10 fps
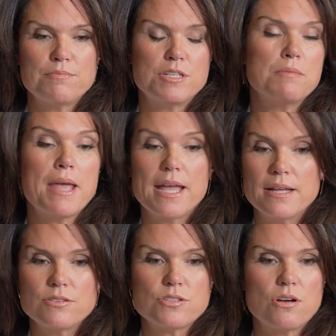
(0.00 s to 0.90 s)

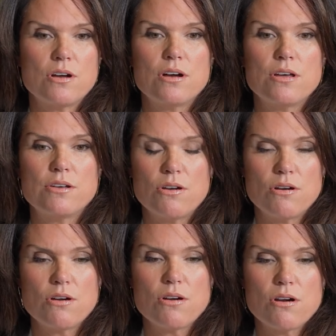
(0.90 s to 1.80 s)
demands on
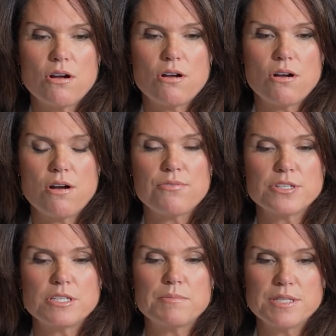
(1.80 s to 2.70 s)
our
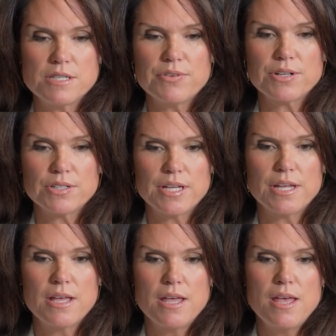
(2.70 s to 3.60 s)
office
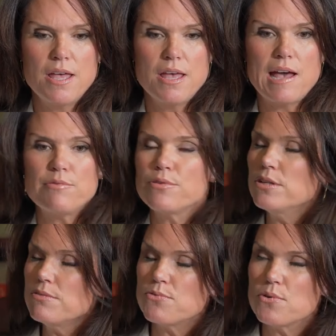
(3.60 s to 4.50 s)
specifically have
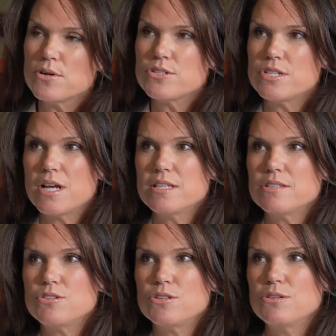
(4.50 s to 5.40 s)
really forced
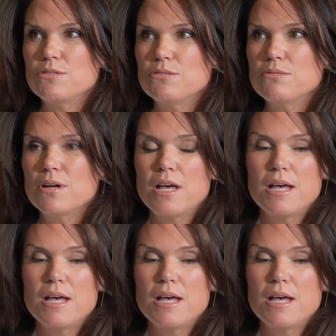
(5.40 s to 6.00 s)
us to